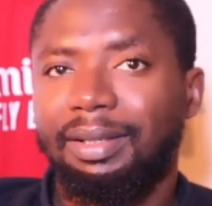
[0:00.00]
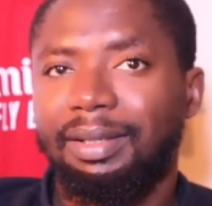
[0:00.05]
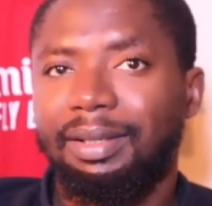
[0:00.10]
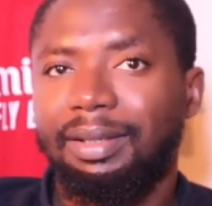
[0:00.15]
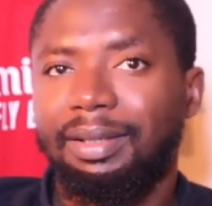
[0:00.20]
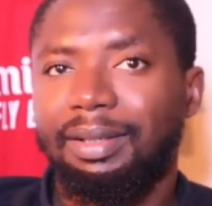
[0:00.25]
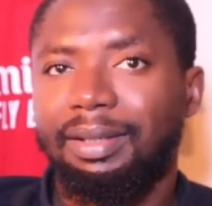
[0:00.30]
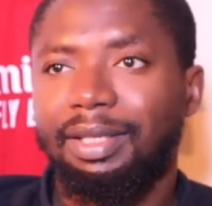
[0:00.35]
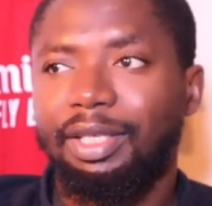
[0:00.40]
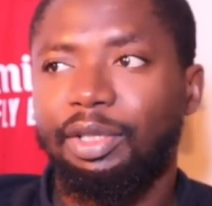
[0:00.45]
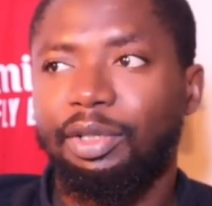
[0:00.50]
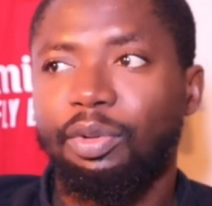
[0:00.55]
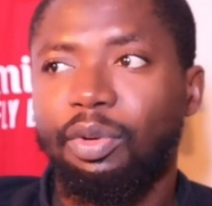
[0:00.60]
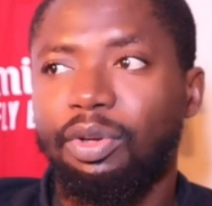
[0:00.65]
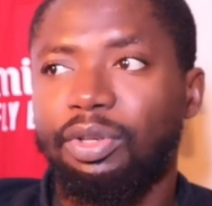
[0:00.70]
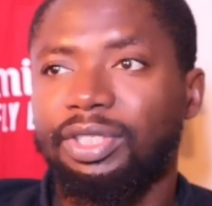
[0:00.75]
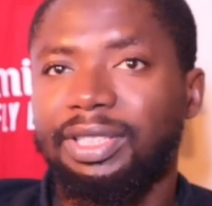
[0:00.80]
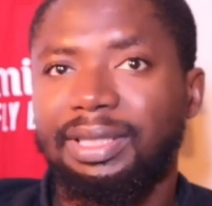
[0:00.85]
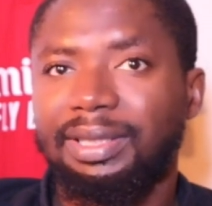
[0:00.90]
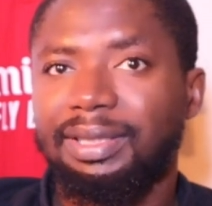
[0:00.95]
You know, on
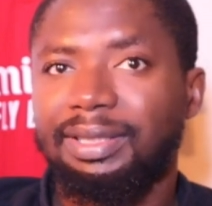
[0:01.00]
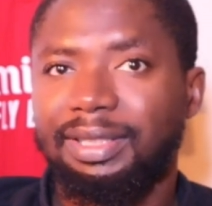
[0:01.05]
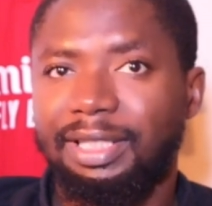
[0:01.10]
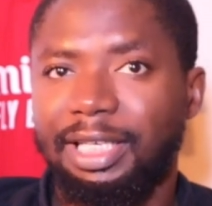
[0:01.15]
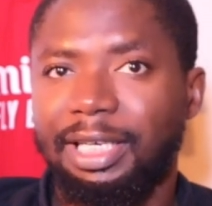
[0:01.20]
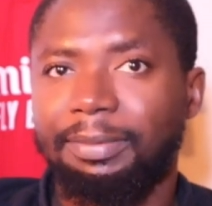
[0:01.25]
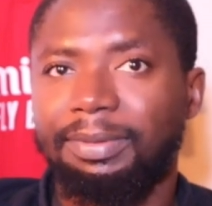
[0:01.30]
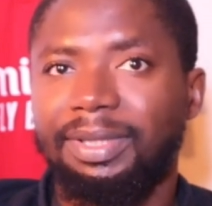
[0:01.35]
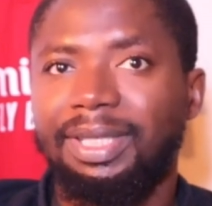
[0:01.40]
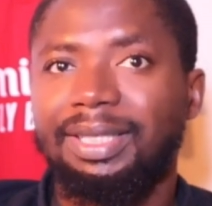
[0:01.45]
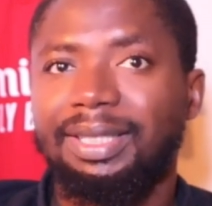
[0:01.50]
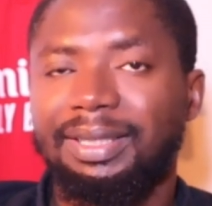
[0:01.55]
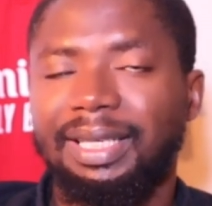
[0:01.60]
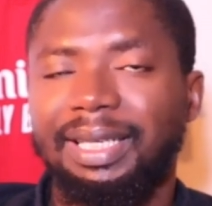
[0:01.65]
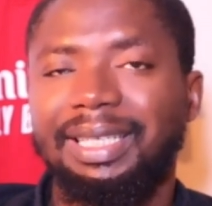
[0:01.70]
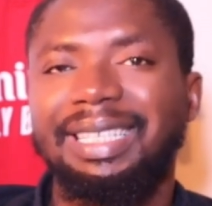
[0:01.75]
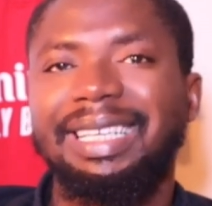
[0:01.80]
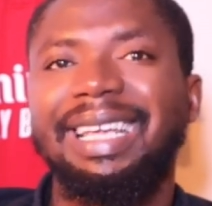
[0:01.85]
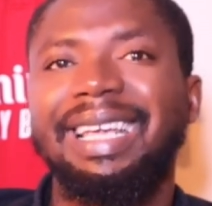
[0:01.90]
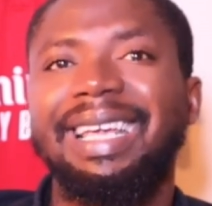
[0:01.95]
certain terms, he said
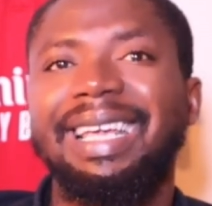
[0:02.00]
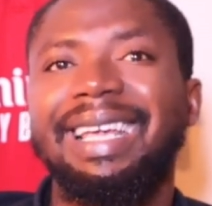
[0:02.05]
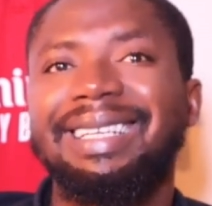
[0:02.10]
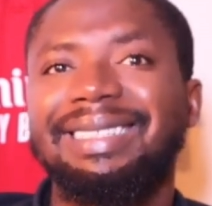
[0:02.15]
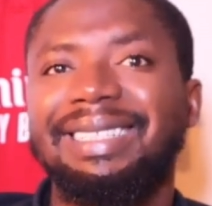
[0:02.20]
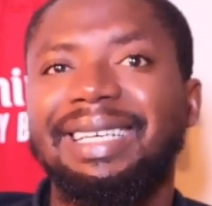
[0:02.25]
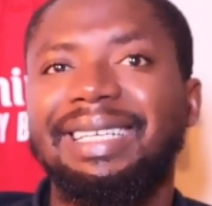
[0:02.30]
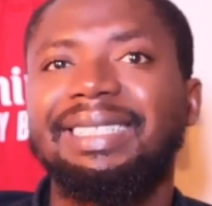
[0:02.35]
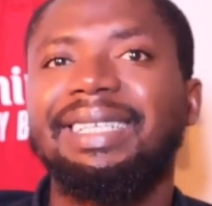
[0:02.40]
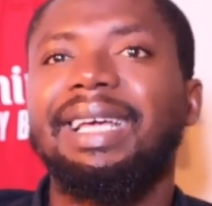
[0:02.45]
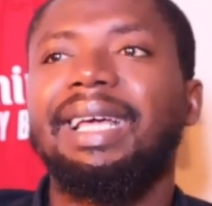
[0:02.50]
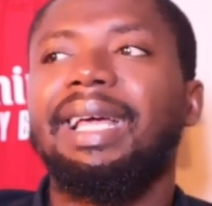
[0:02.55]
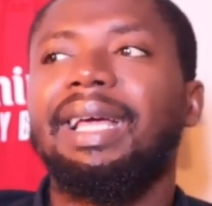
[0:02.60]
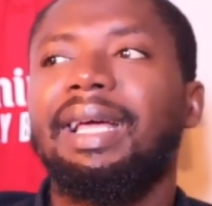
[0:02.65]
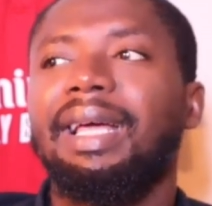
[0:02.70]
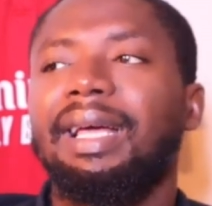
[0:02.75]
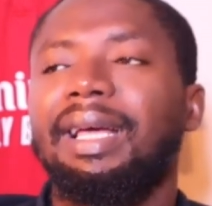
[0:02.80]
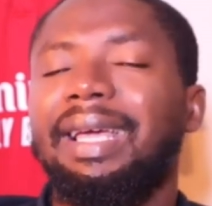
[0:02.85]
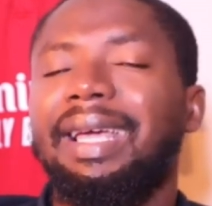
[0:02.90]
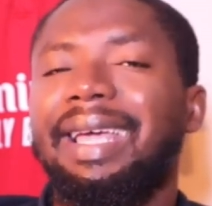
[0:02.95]
he hated
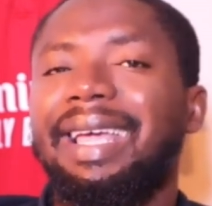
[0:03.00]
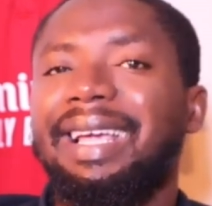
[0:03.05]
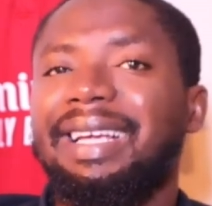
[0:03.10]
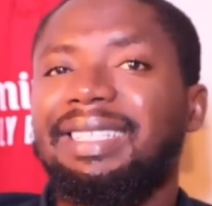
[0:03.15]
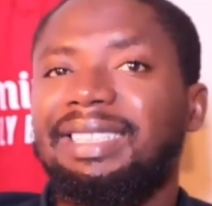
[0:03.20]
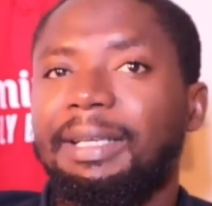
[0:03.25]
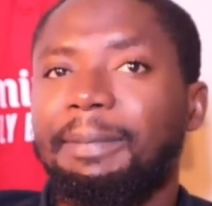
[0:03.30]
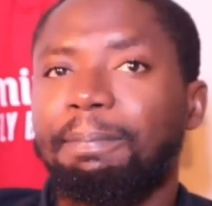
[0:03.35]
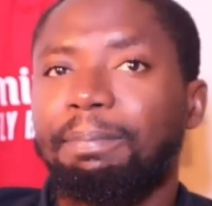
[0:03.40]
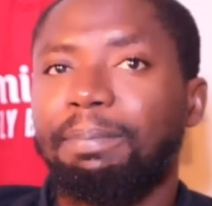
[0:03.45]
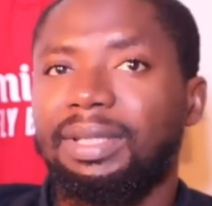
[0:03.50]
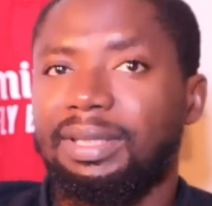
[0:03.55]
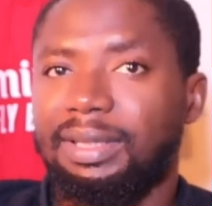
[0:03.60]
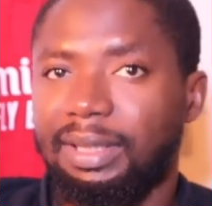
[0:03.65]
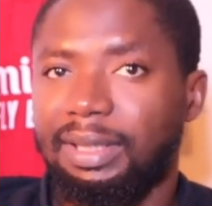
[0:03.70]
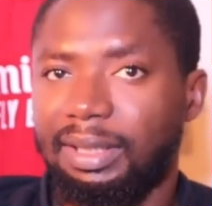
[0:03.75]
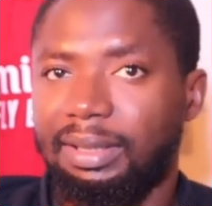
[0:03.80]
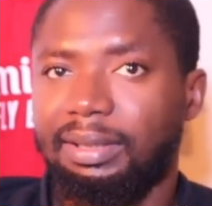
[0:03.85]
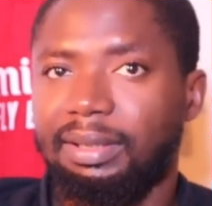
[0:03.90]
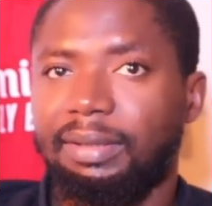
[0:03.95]

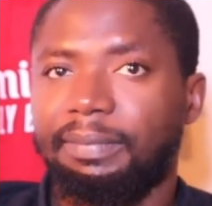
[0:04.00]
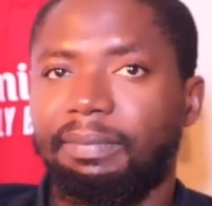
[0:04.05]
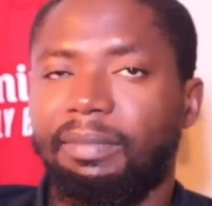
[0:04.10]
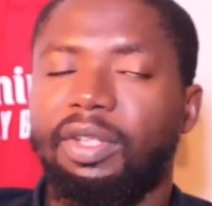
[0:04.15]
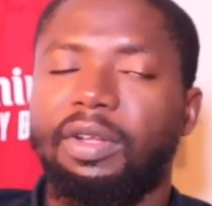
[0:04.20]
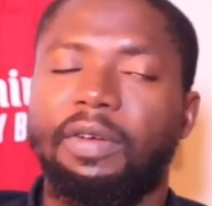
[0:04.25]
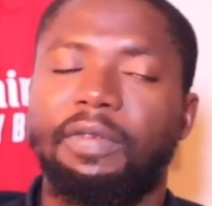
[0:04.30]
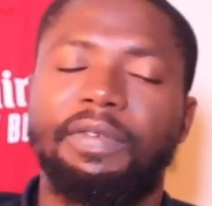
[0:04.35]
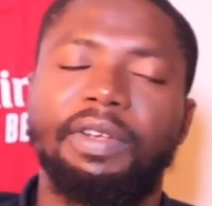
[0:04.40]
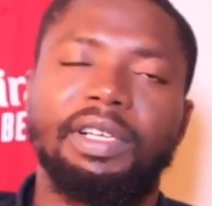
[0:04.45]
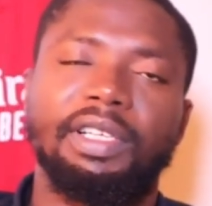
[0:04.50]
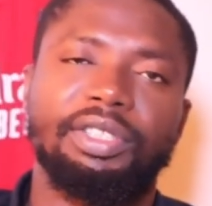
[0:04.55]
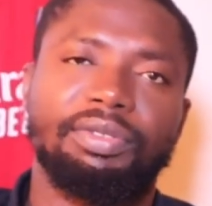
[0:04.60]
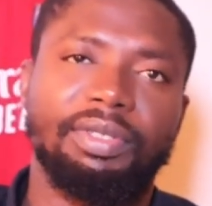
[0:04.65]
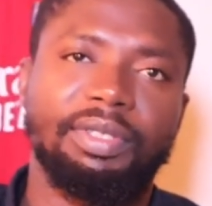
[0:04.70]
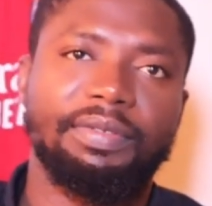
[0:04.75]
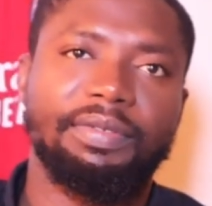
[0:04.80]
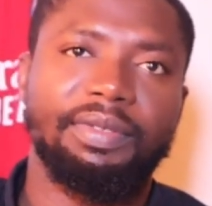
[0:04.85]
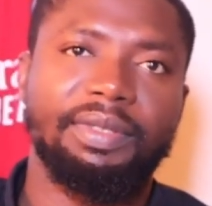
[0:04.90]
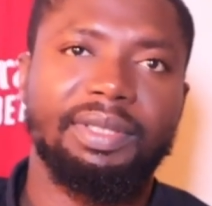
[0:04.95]
80% of English
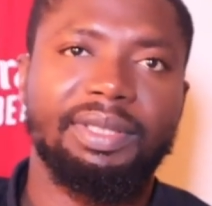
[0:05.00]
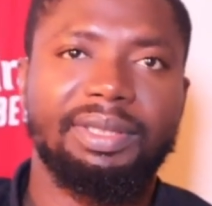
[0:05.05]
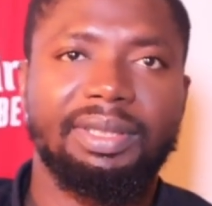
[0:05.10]
referees.